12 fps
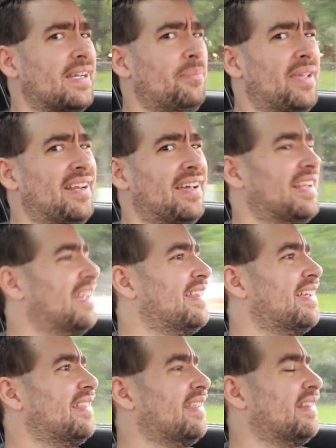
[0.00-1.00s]
I may not
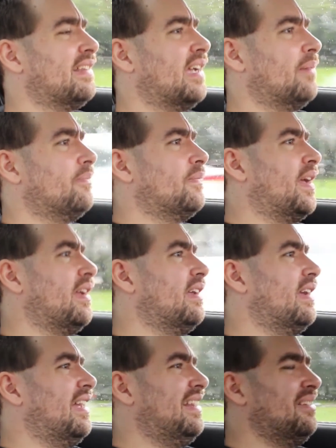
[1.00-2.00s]
add that this time.
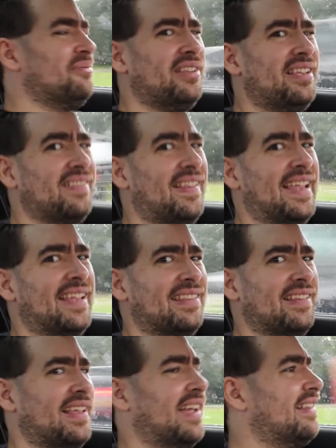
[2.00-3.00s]
I didn't really like
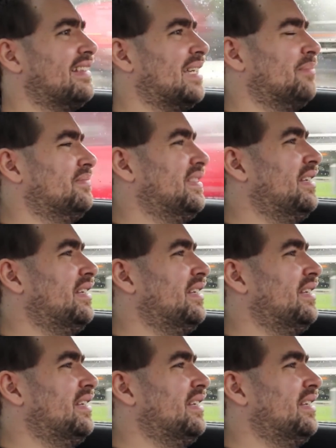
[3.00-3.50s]
it the last time.